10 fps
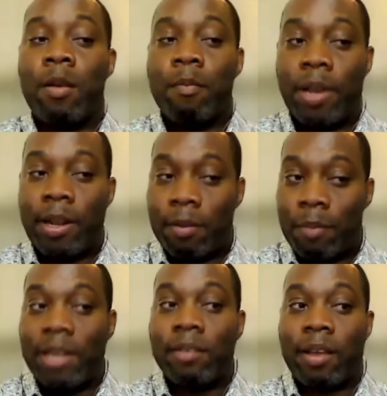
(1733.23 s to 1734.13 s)
But in the
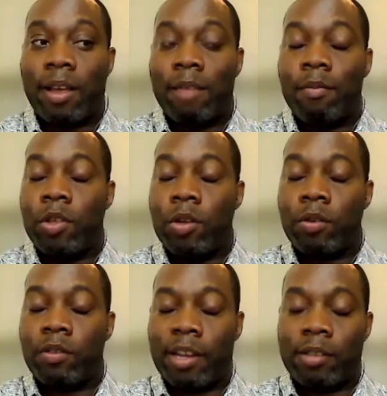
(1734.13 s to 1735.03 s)
meantime, your
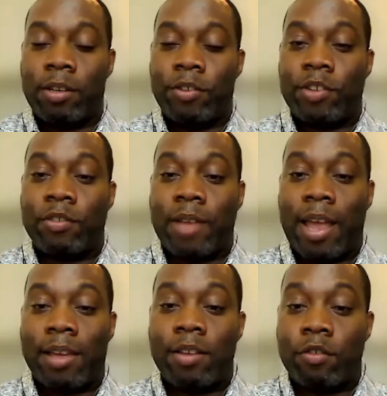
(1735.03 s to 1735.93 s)
technology
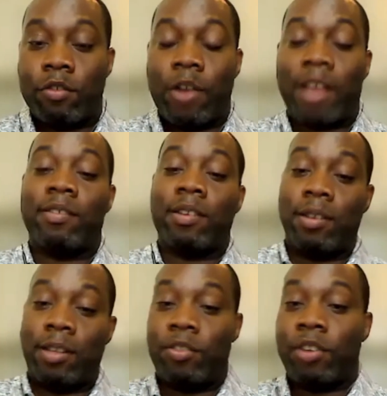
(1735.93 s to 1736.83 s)
stack has
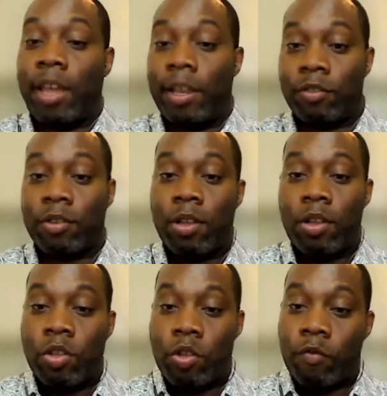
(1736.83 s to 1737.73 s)
drastically changed.
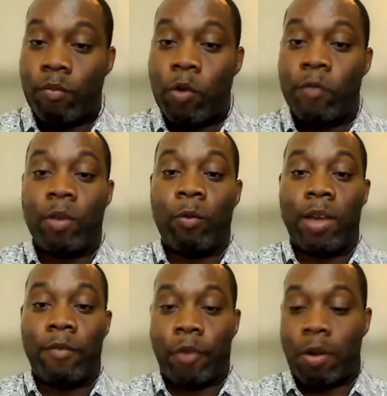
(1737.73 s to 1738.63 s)
You've moved
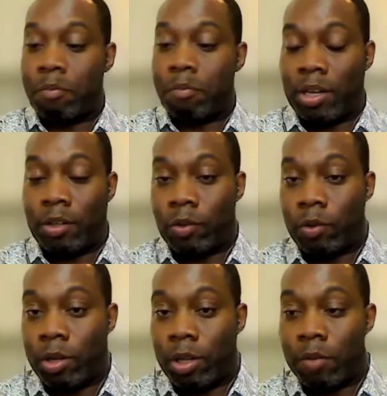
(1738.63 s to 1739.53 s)
away from being
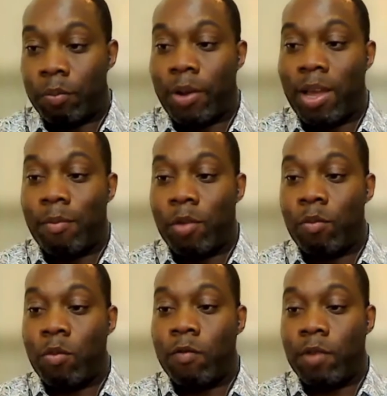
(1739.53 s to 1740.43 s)
totally on-prem.
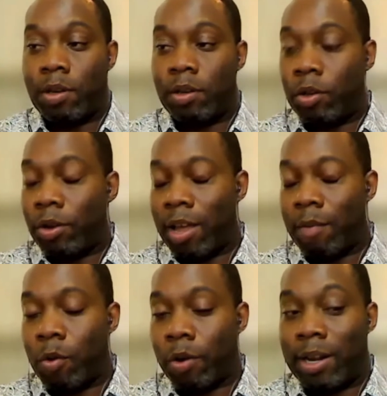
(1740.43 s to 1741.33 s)
You're now
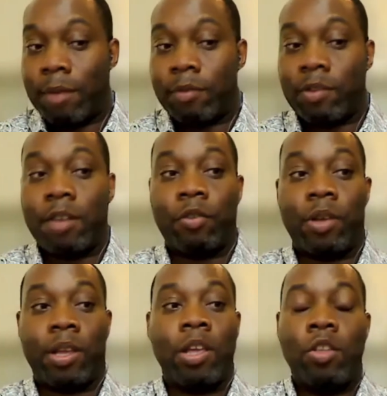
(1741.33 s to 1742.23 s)
more
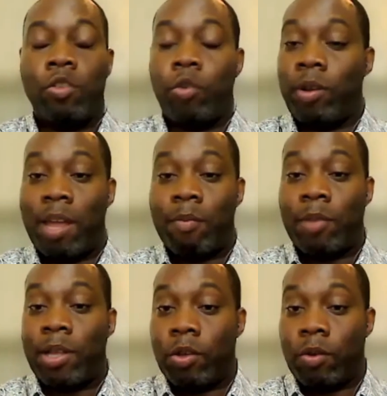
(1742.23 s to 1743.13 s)
cloud-centric. You're
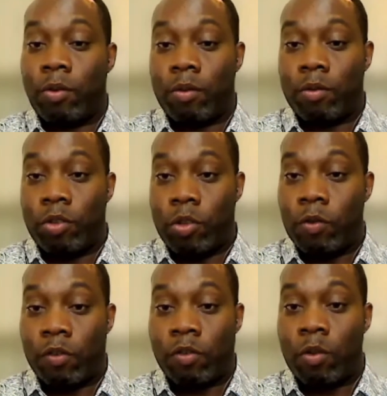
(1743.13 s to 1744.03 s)
enabling your
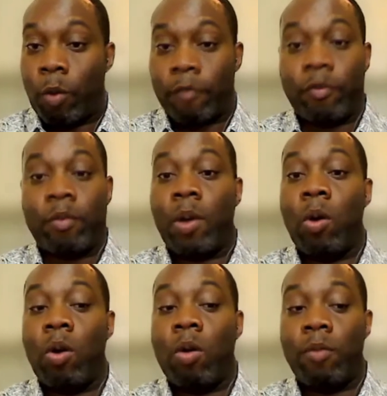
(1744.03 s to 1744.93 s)
users to from
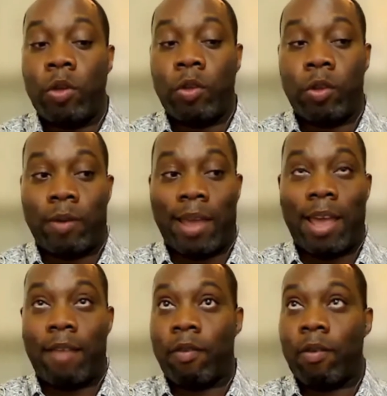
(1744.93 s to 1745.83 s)
home. You don't
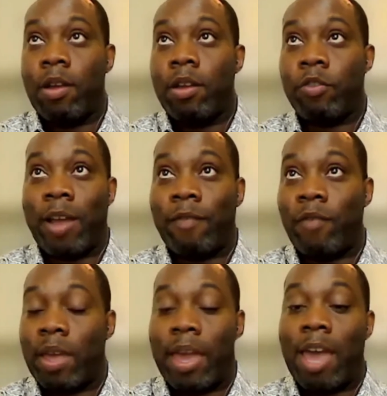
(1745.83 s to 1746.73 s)
have
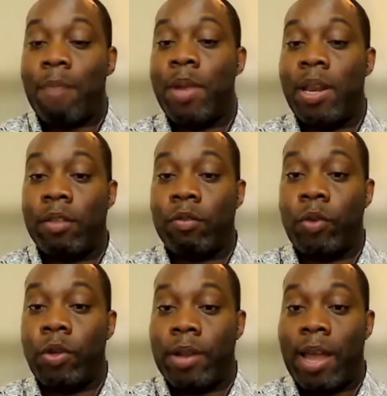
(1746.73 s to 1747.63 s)
traffic hairpinning
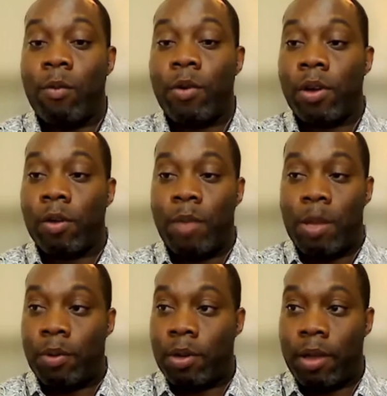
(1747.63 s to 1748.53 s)
through your network.
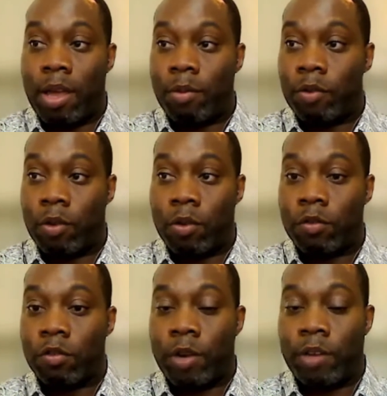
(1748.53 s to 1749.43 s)
People are able to go
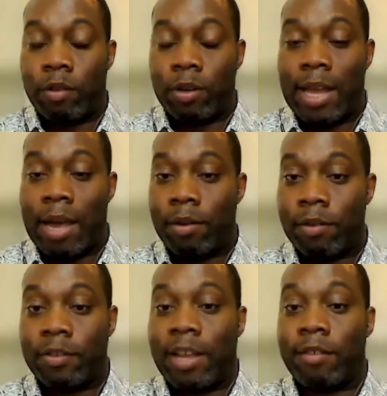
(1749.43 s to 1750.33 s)
straight to cloud and
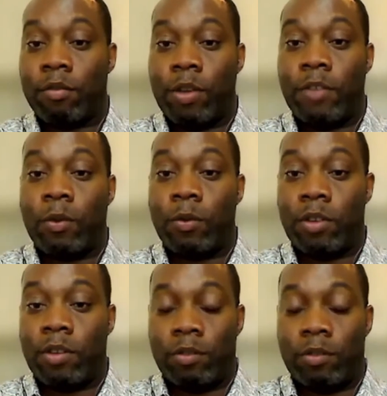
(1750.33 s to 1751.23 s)
SaaS
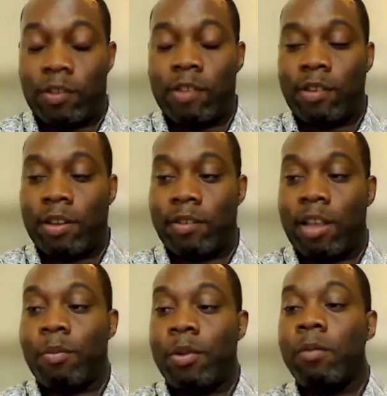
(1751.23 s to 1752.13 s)
resources, just as an
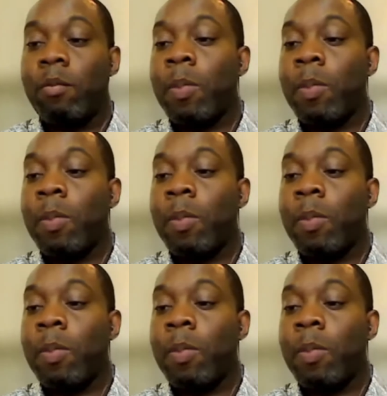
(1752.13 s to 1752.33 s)
example.